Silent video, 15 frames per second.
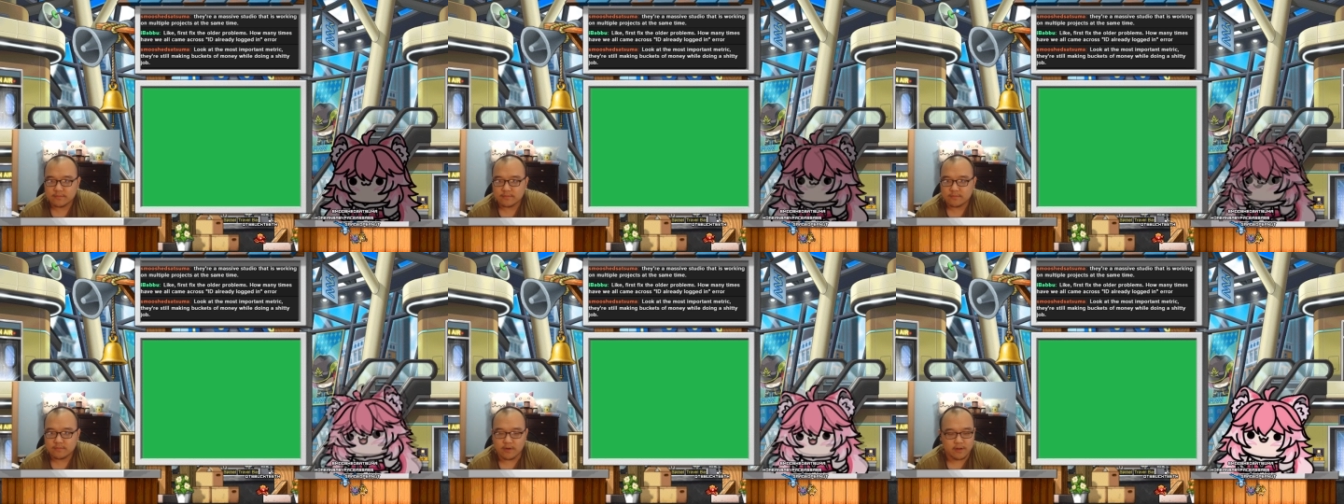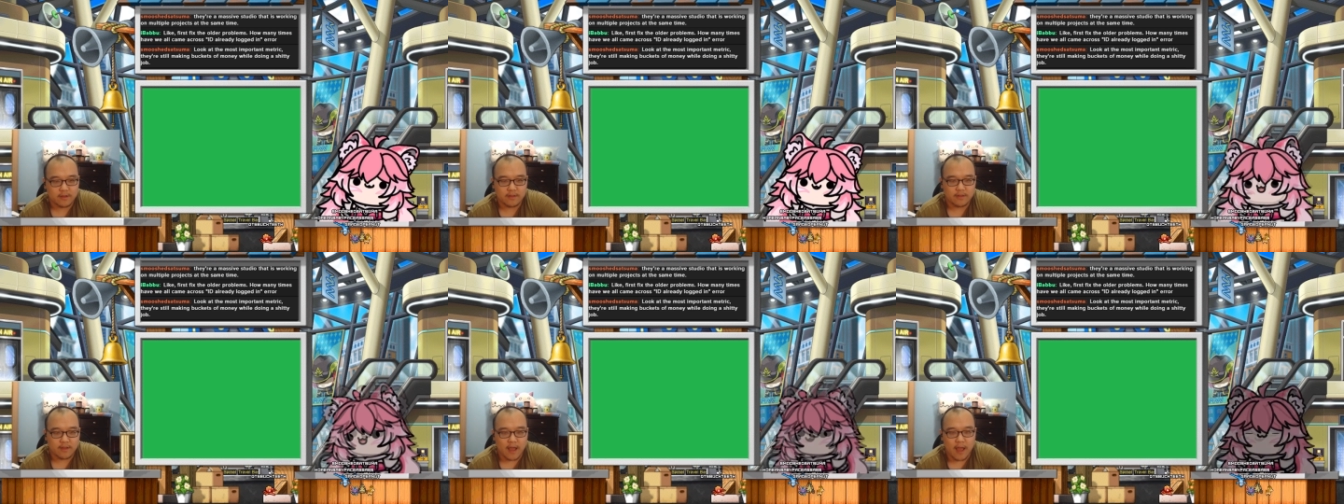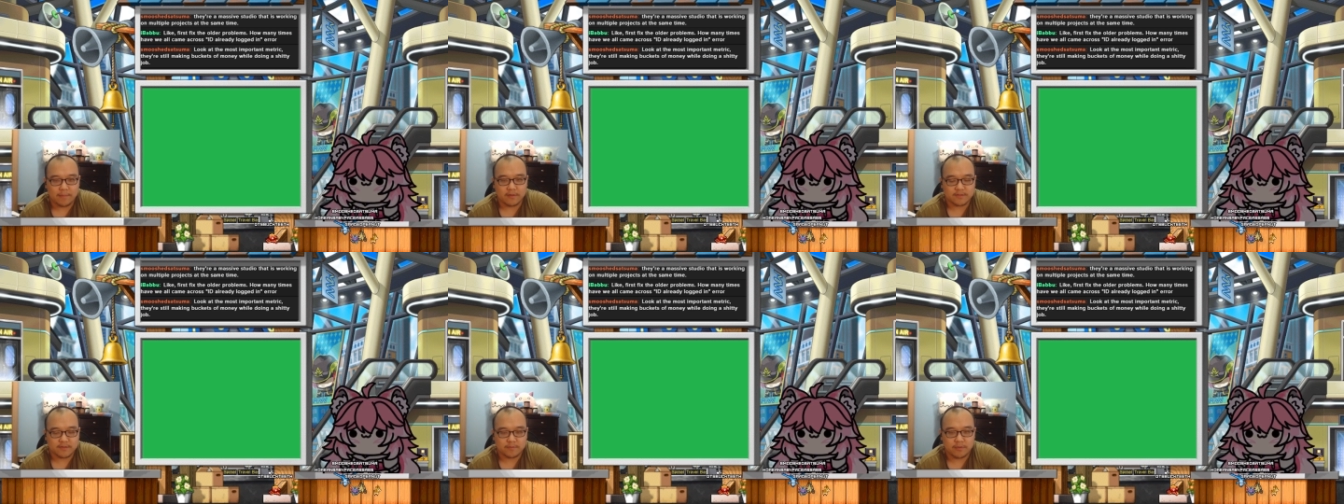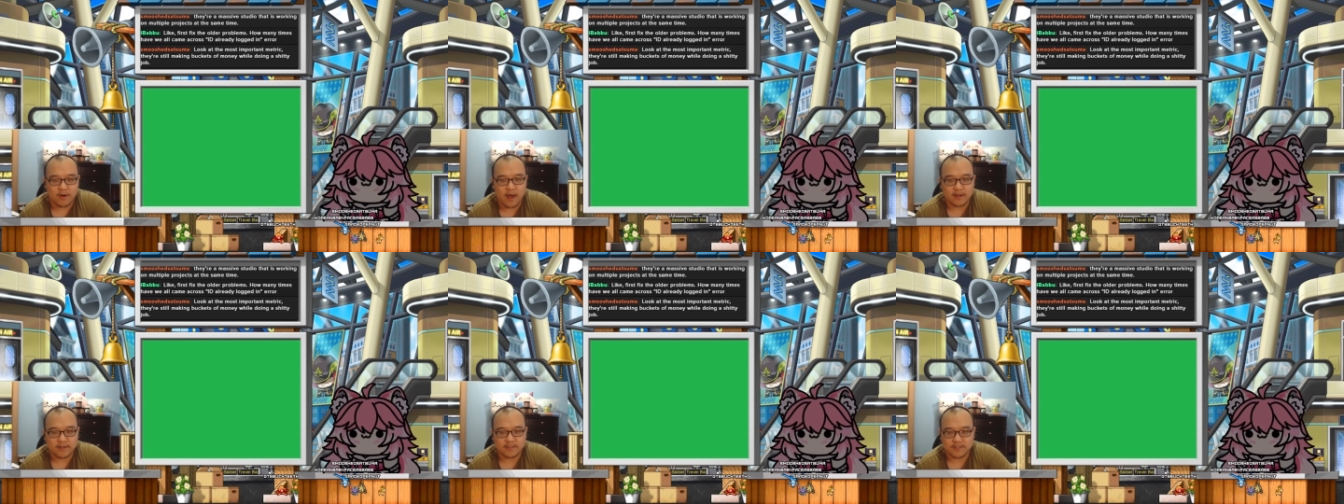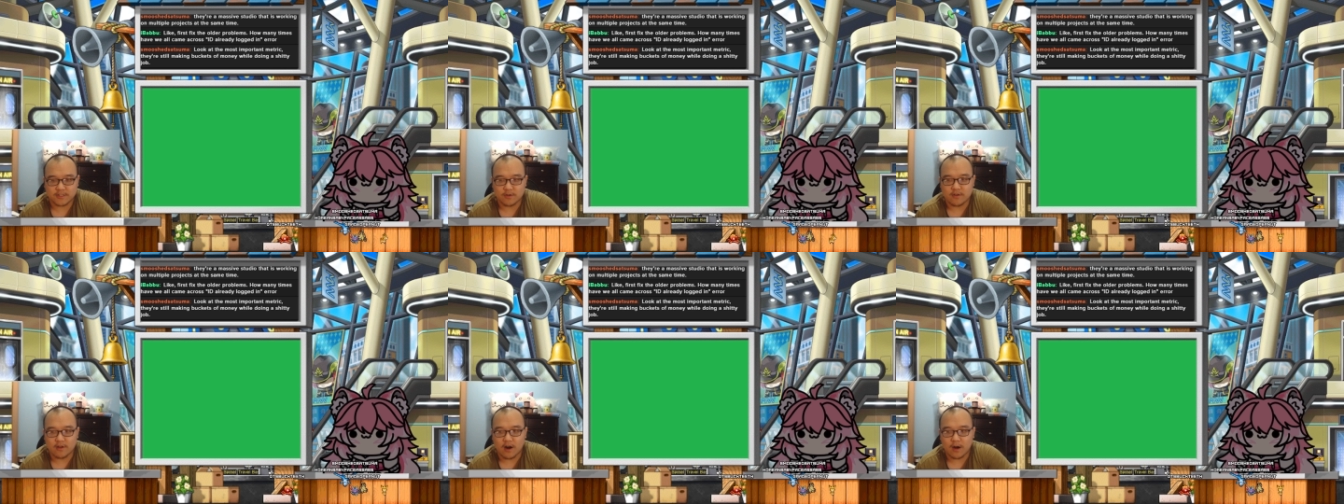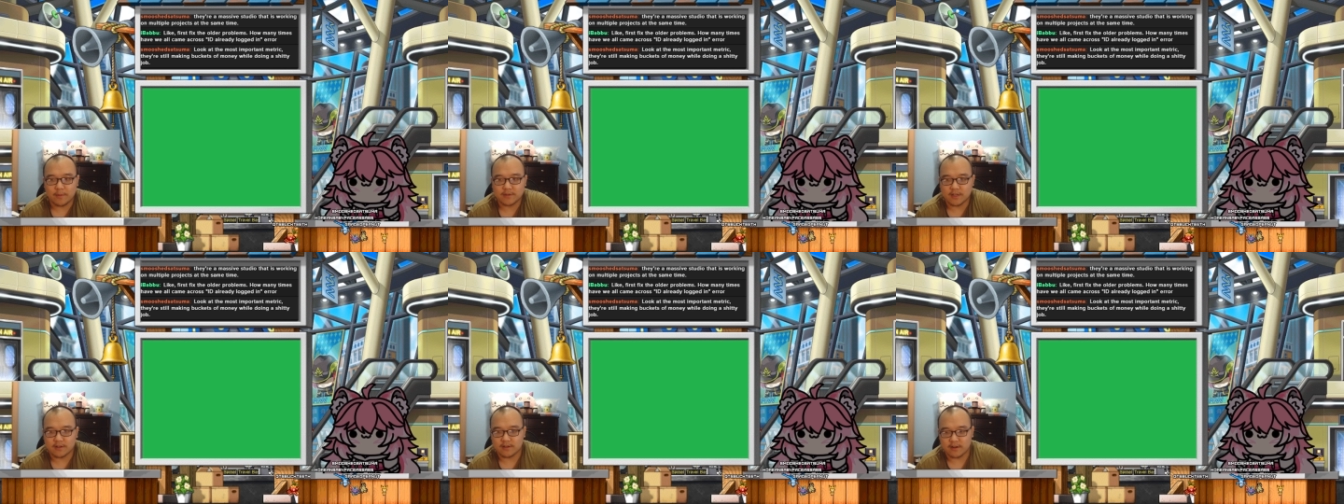Why do you think Apple's products are so garbage